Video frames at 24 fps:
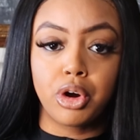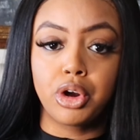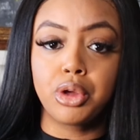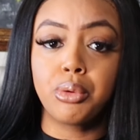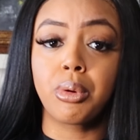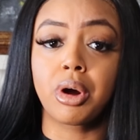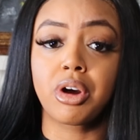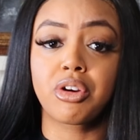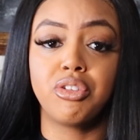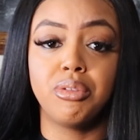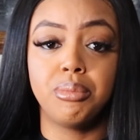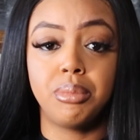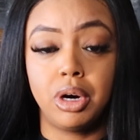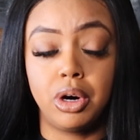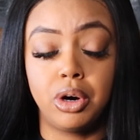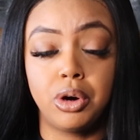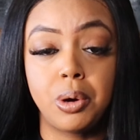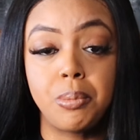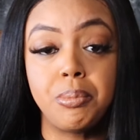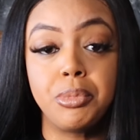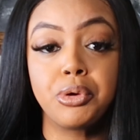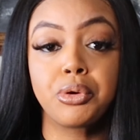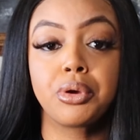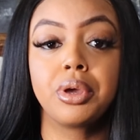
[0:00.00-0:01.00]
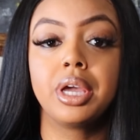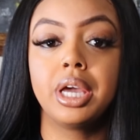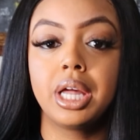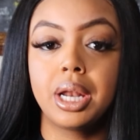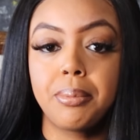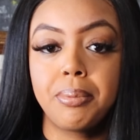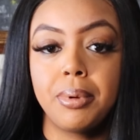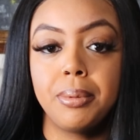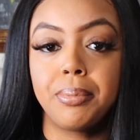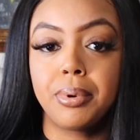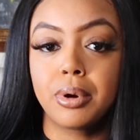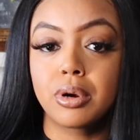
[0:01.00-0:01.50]
or you work from home, you can get
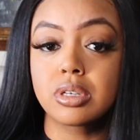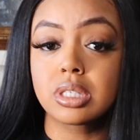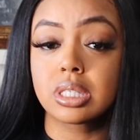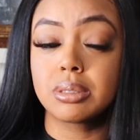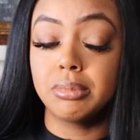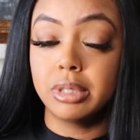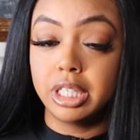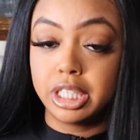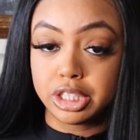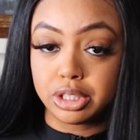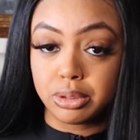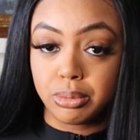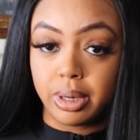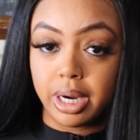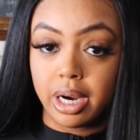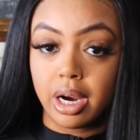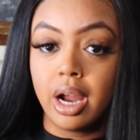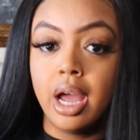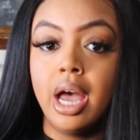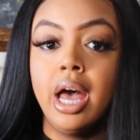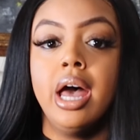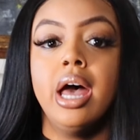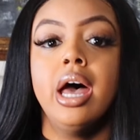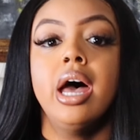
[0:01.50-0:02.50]
up and put on some leisure wear.